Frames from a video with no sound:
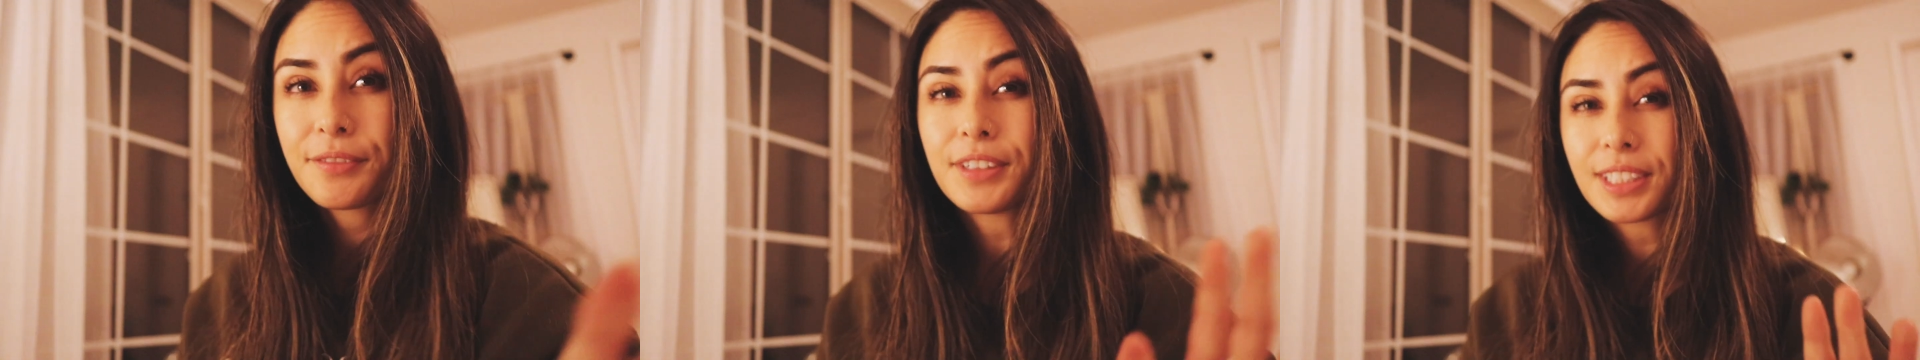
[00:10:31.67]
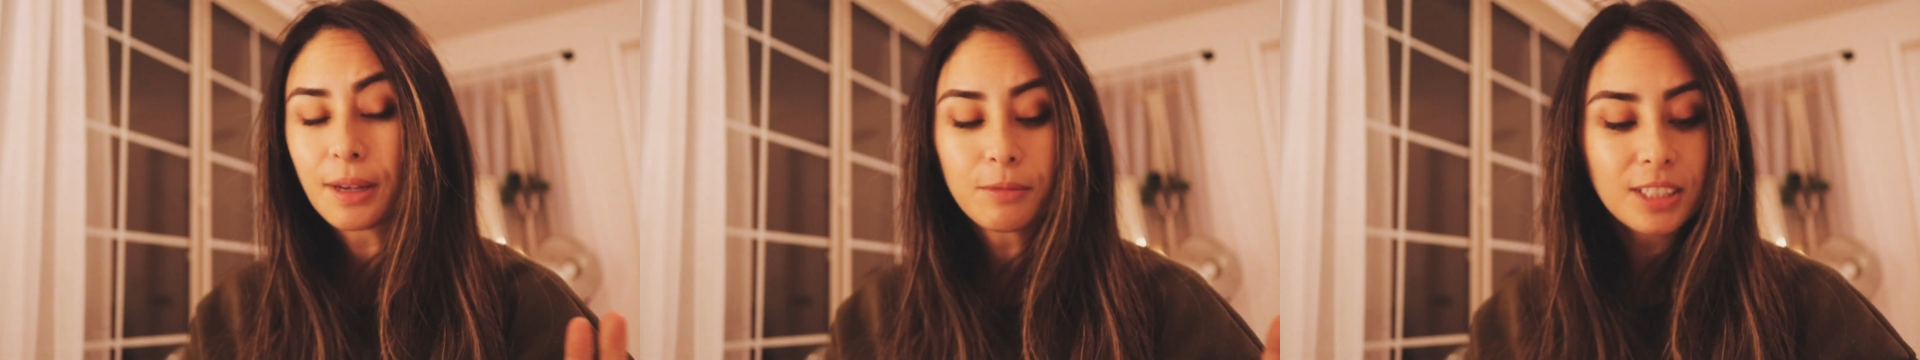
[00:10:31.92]

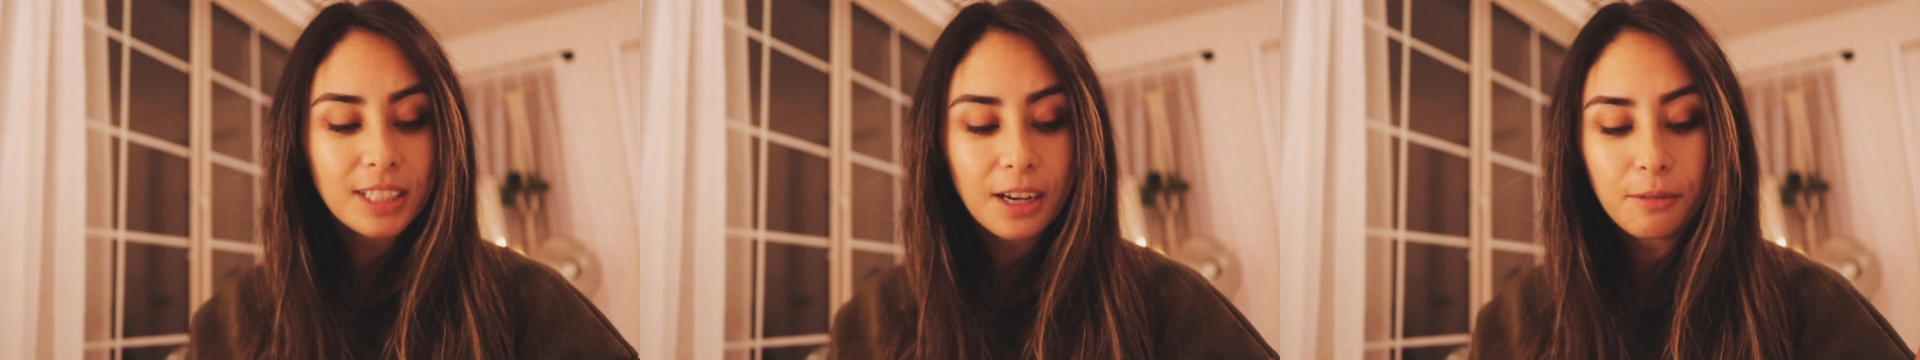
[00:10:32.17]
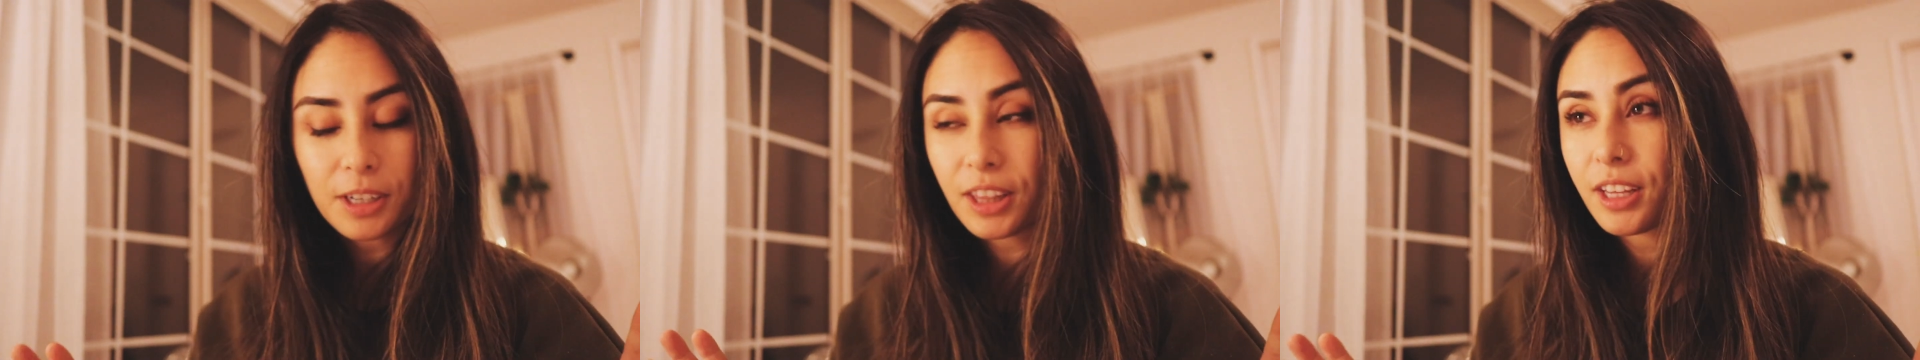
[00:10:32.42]
For some reason
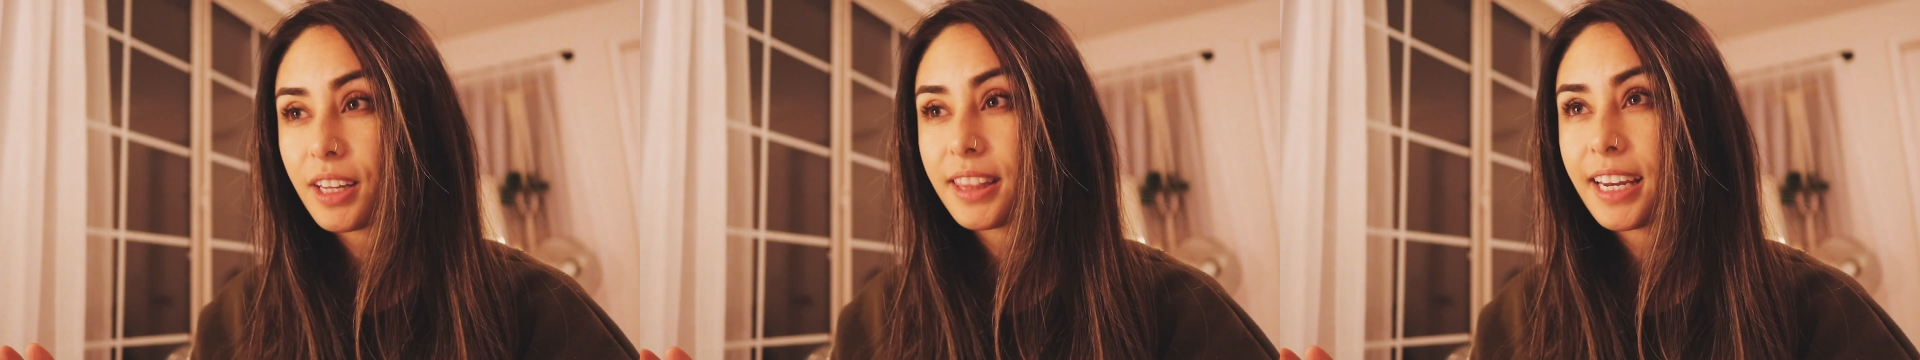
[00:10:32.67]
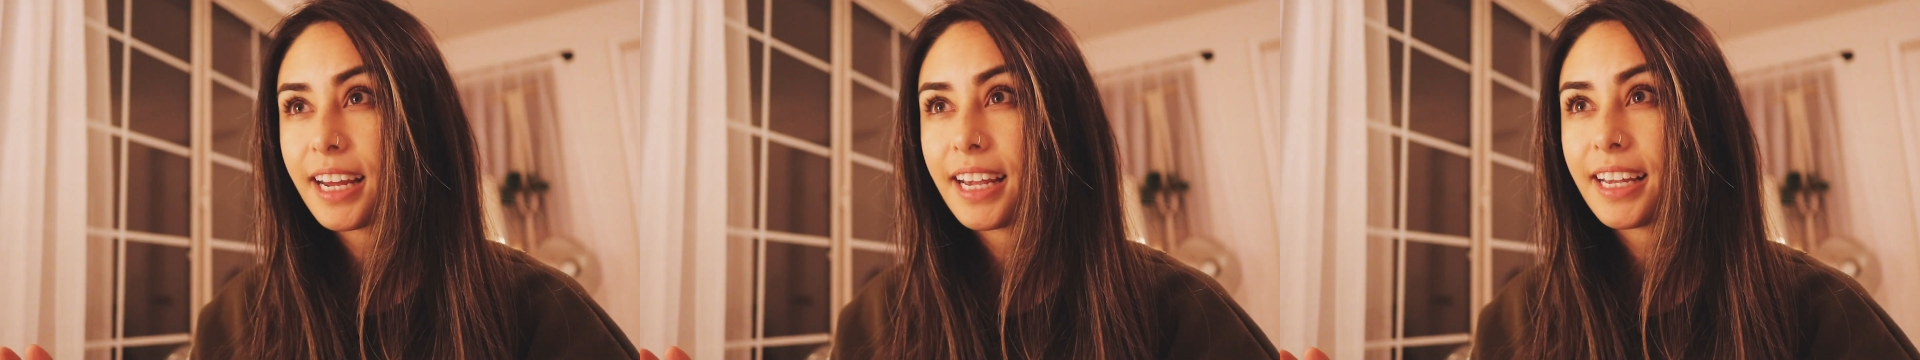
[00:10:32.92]
I would have thought
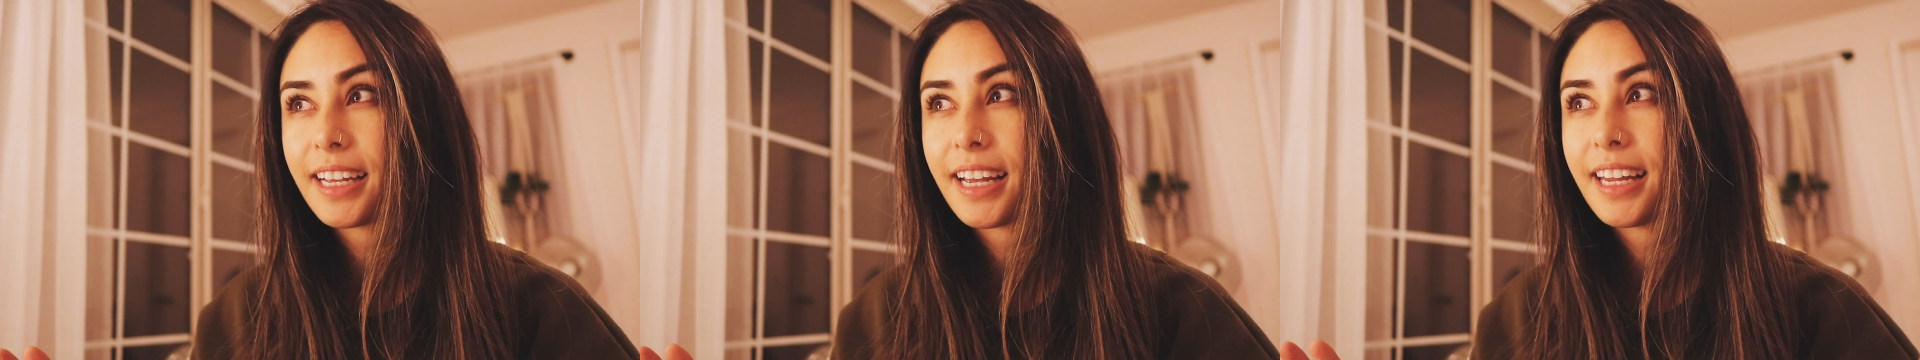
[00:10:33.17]
that I